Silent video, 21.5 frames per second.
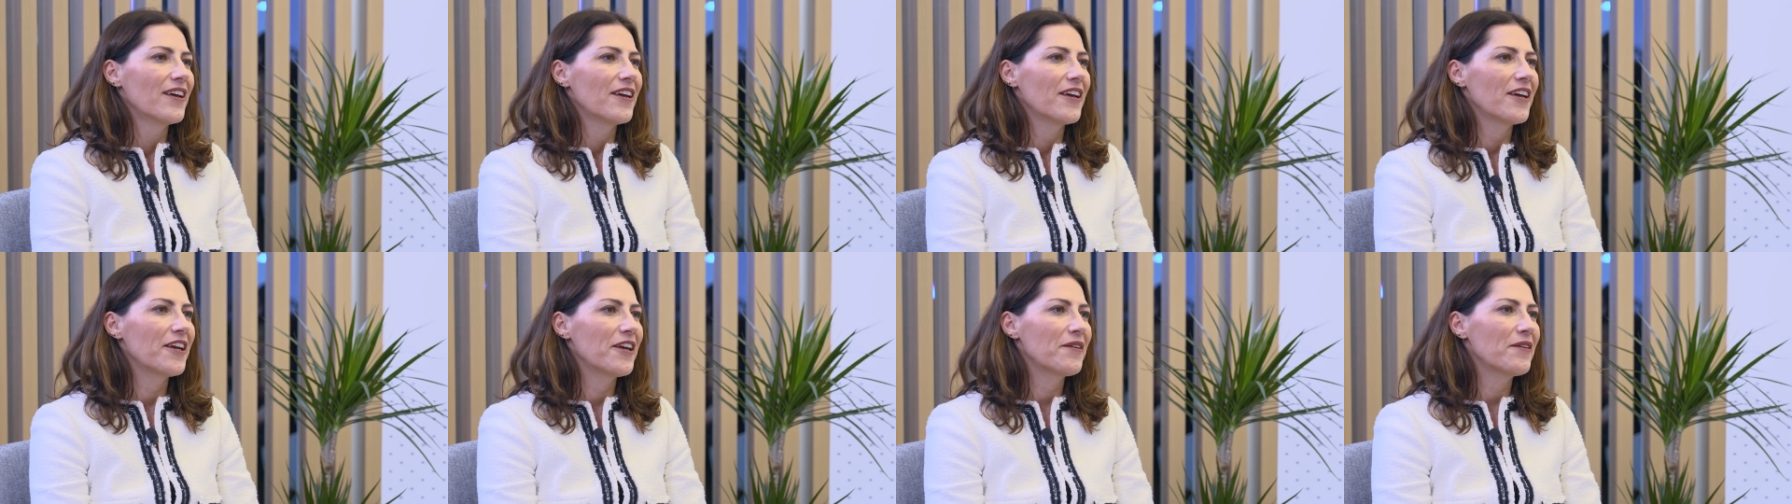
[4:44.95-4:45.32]

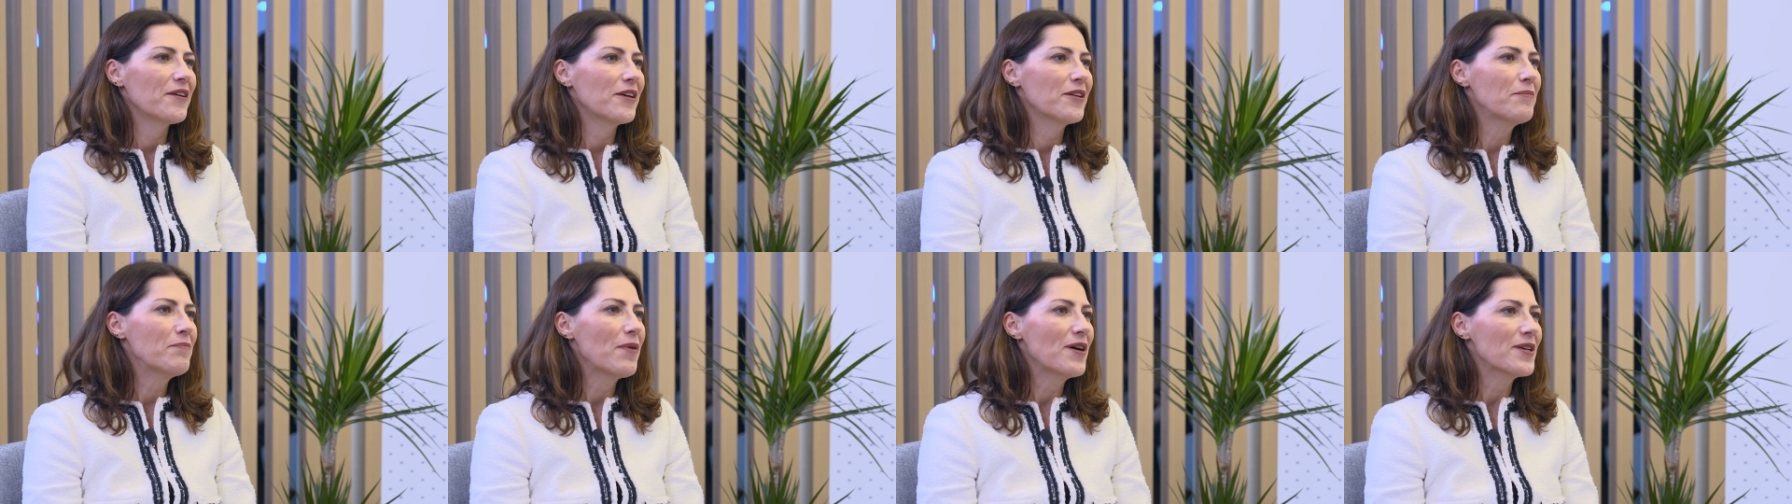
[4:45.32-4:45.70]
Here
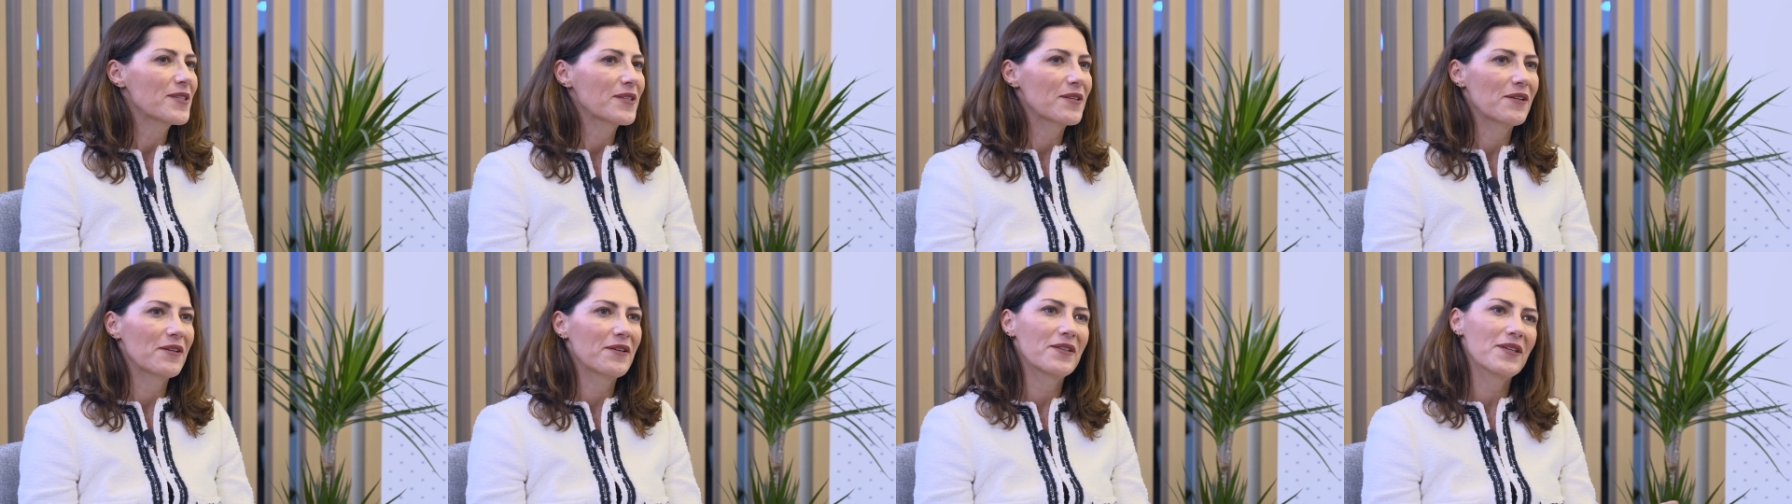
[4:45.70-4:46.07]
in
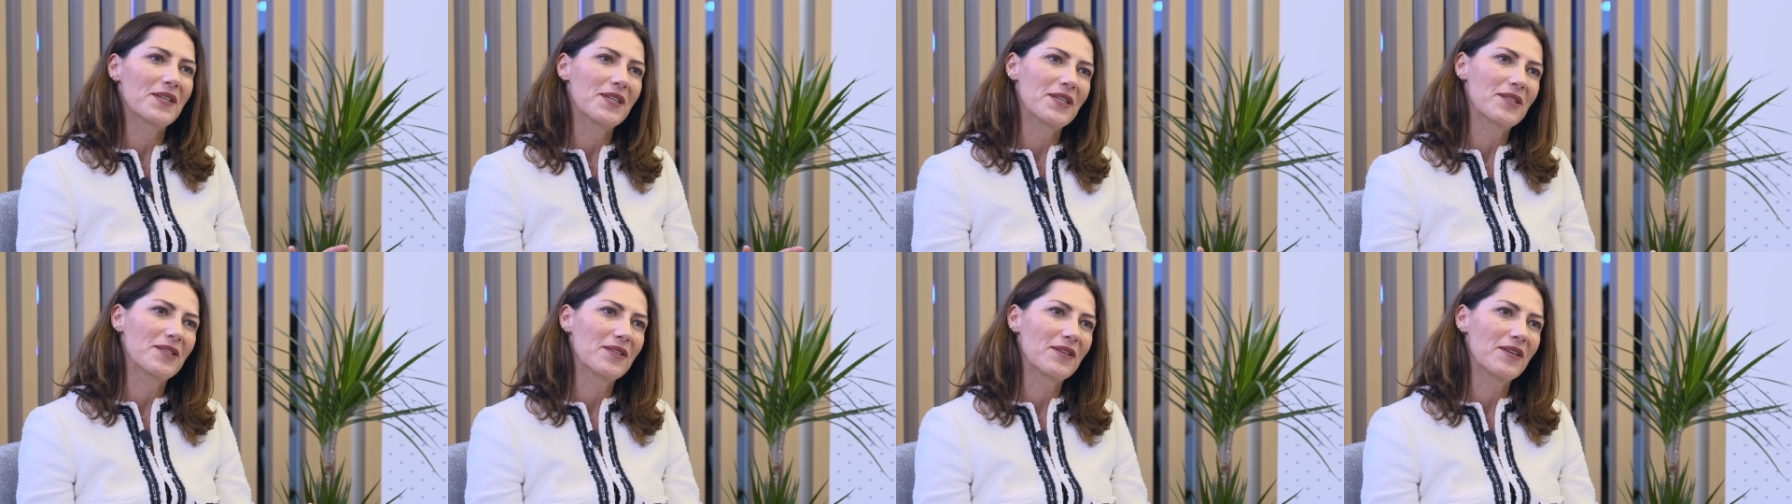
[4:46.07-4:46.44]
Barcelona
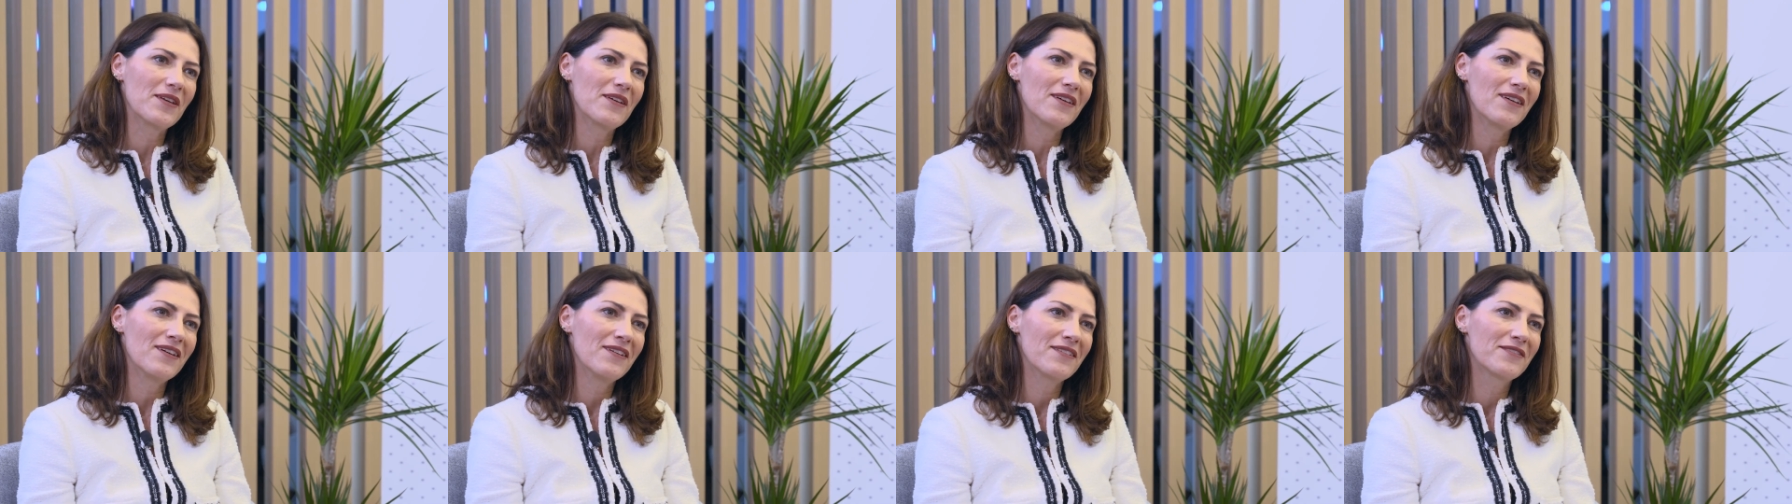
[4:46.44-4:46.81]
this
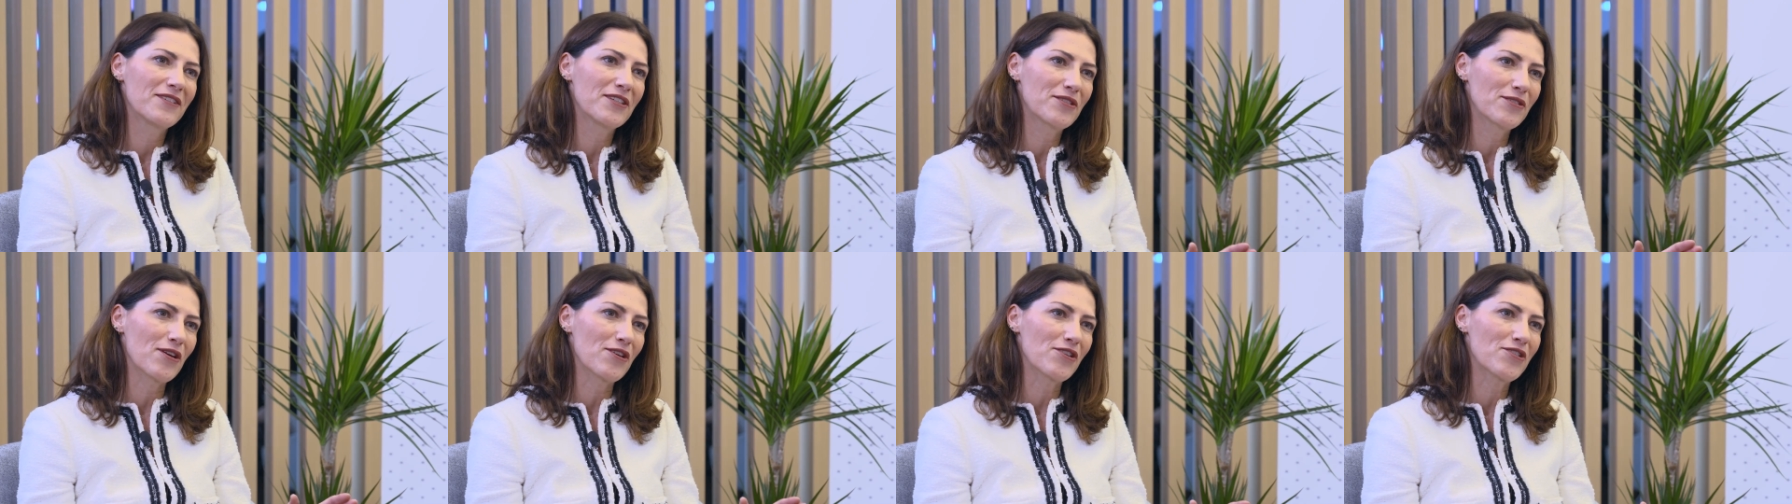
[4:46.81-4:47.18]
year,
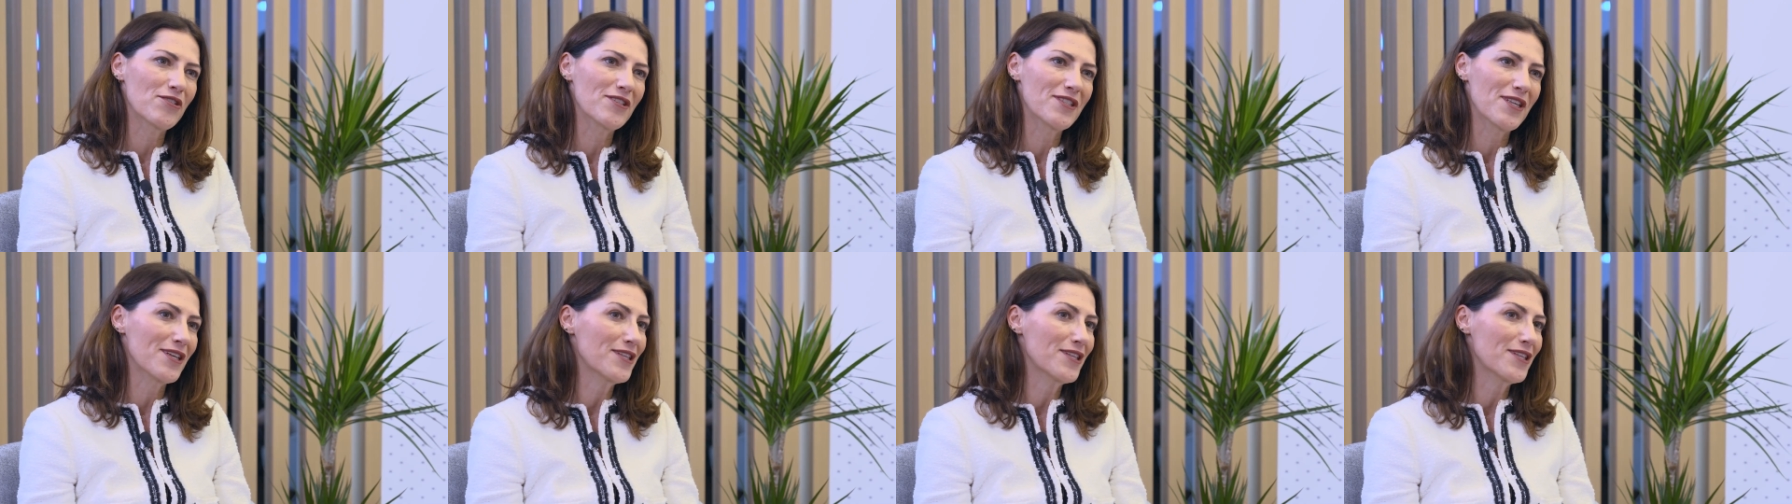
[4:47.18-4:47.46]
discussions